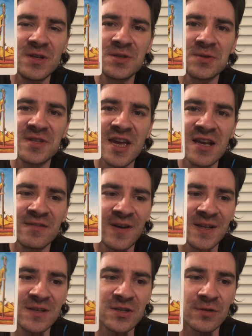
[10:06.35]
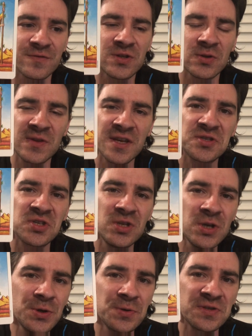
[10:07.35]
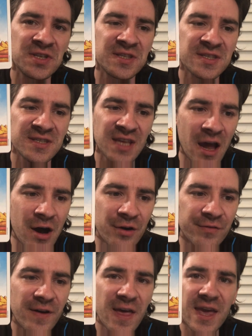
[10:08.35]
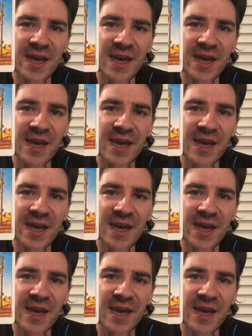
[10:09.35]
need to take advantage of so this news itself